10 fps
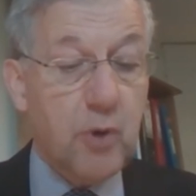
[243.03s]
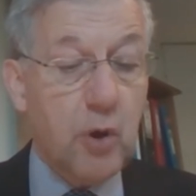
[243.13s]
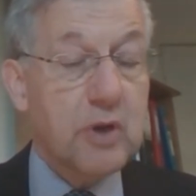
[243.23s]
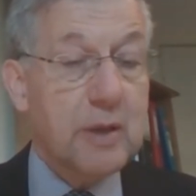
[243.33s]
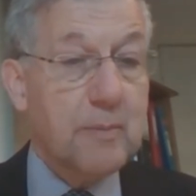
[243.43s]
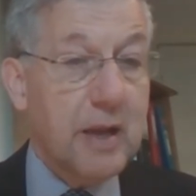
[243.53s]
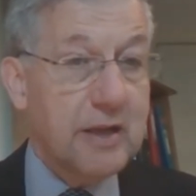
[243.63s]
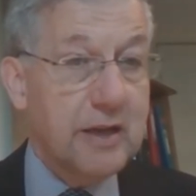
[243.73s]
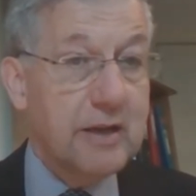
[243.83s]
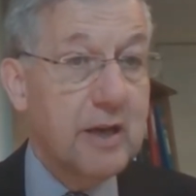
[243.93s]
borrowing
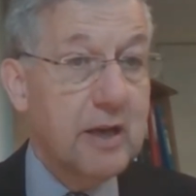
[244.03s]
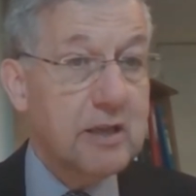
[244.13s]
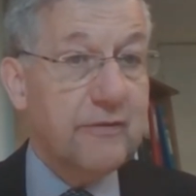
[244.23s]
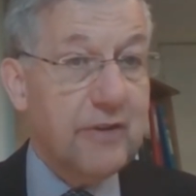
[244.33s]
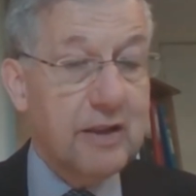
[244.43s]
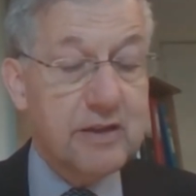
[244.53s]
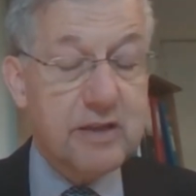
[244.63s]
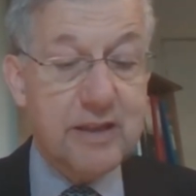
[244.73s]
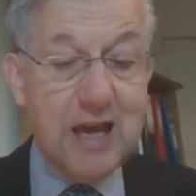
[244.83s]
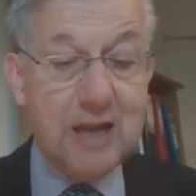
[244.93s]
money to
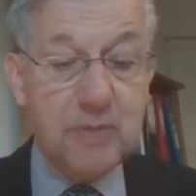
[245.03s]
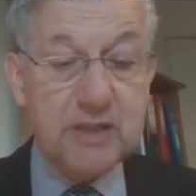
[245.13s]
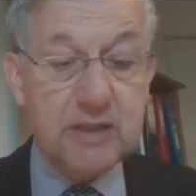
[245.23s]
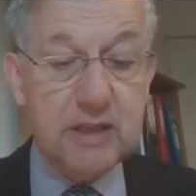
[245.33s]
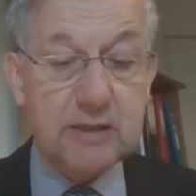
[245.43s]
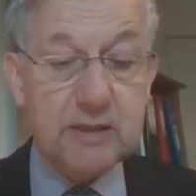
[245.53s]
fund that business.